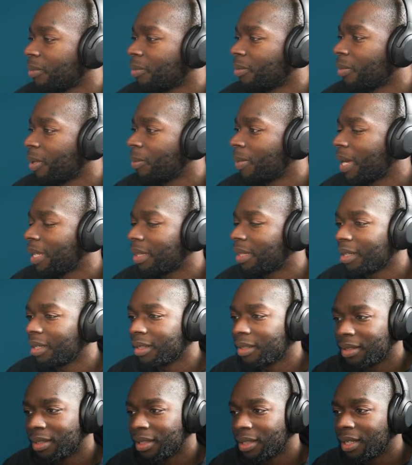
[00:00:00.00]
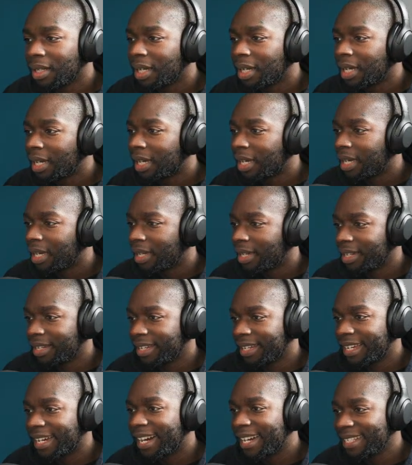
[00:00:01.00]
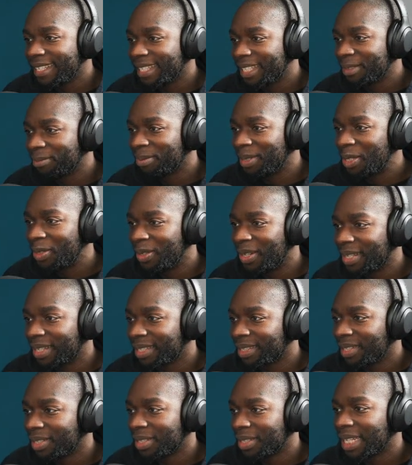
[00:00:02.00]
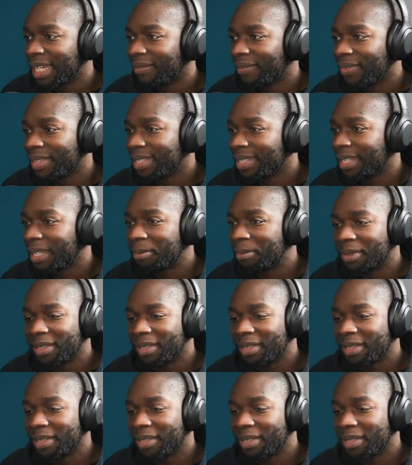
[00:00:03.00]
bad thing. ID should be unique. They shouldn't have the same.